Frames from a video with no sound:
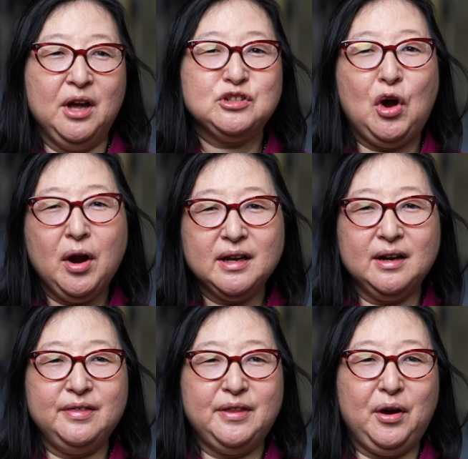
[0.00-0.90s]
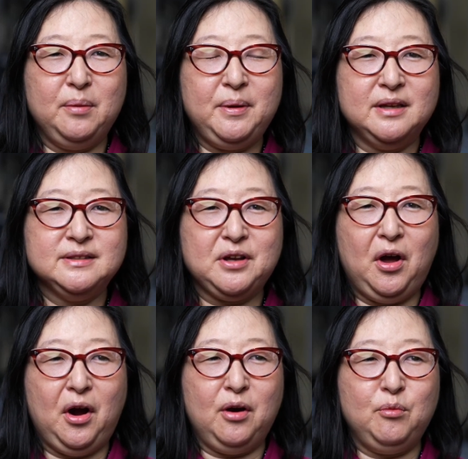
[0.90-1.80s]
Targeted therapy
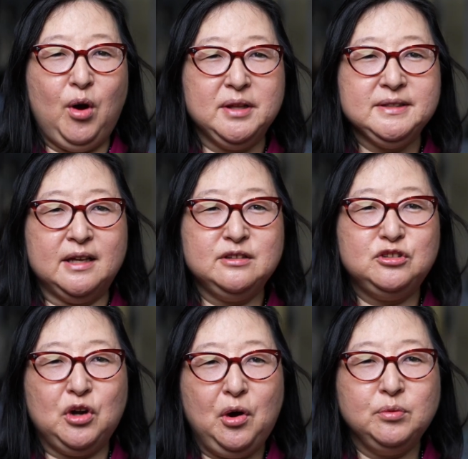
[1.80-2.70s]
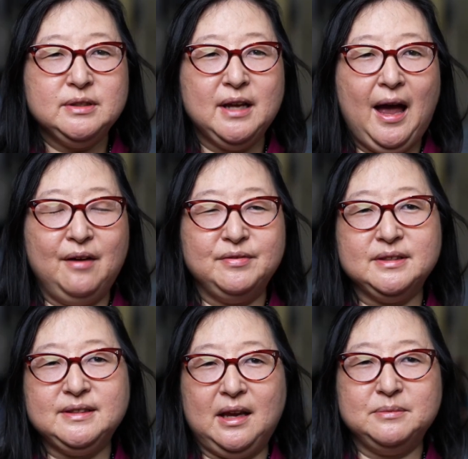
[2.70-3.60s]
are ones that don't have the
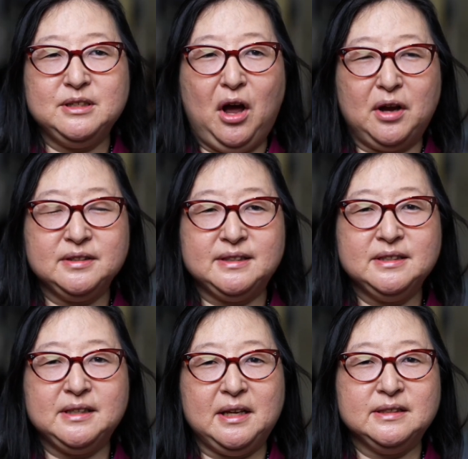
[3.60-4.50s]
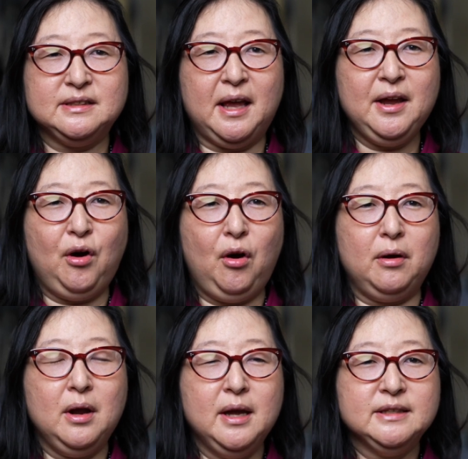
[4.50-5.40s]
same toxicities. They
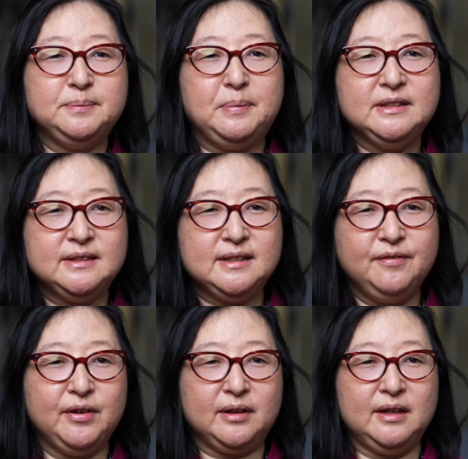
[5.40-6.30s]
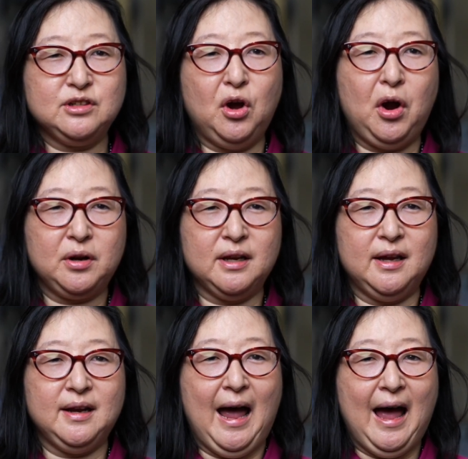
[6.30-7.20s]
are specifically targeted